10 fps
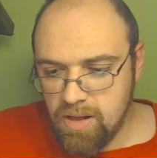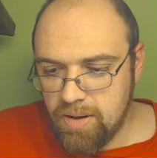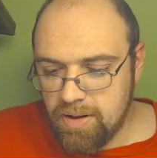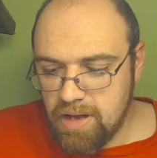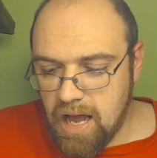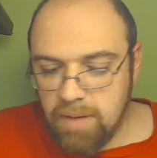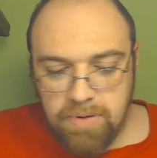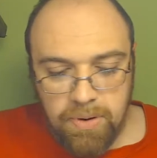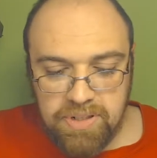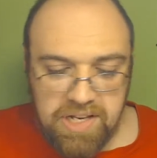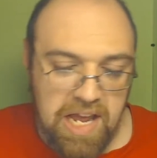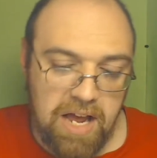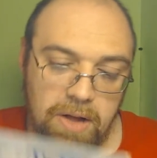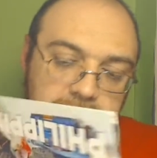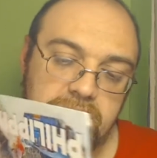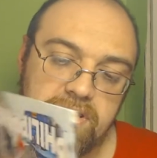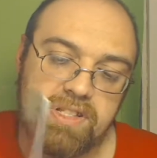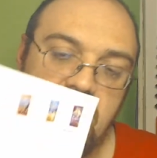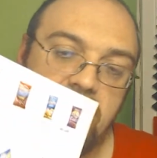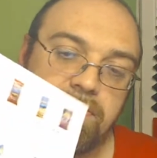I'm going to count the
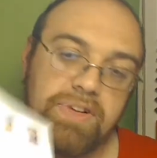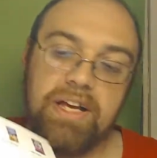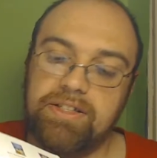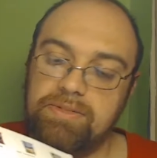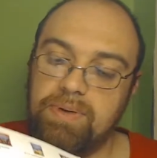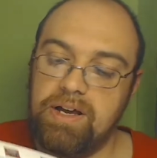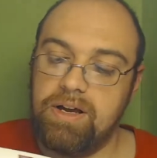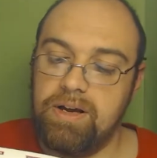Sky Flakes right here.